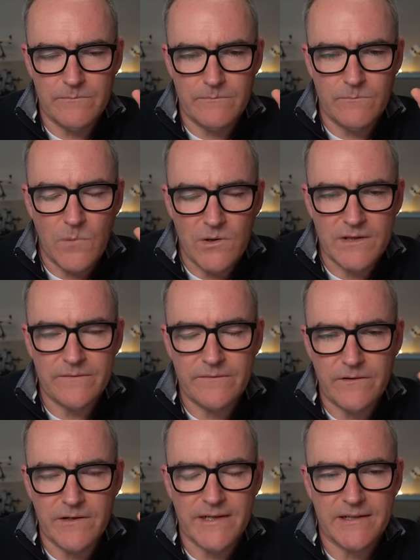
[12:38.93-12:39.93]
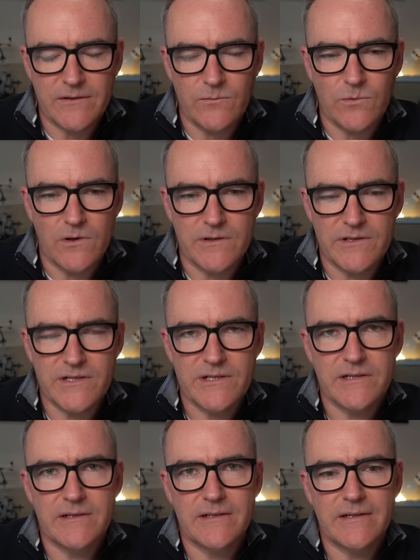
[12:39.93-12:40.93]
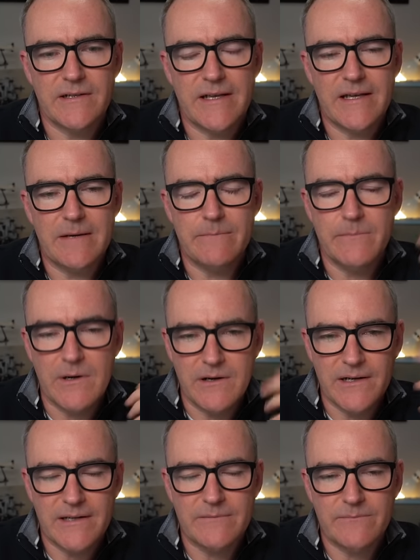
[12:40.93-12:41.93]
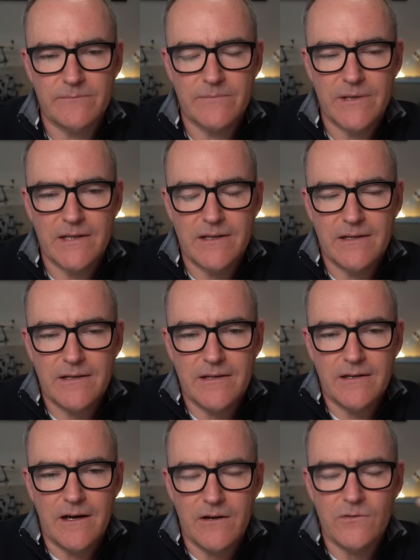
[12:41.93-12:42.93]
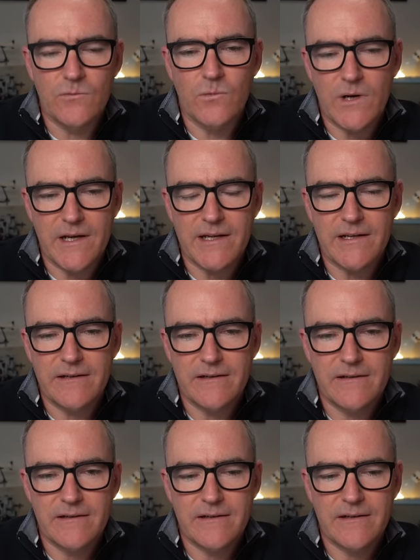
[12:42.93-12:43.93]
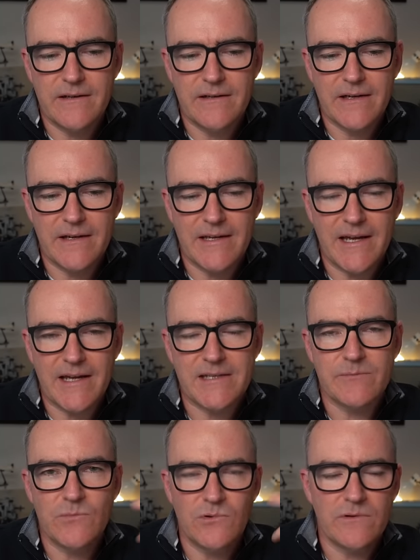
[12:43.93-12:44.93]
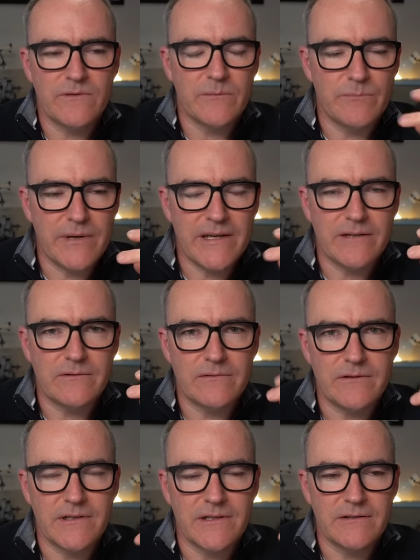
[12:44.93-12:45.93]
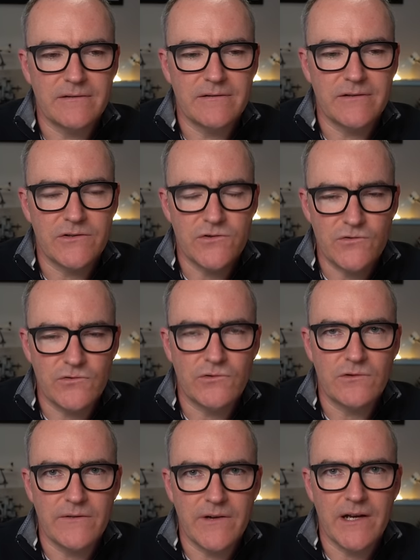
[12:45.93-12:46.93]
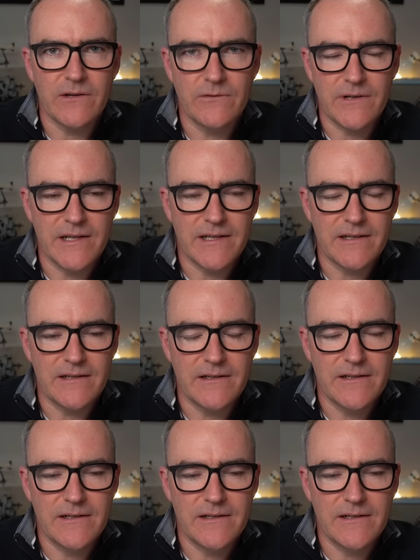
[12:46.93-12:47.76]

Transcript: modifying the watch in my own way has more of an appeal than the draw of owning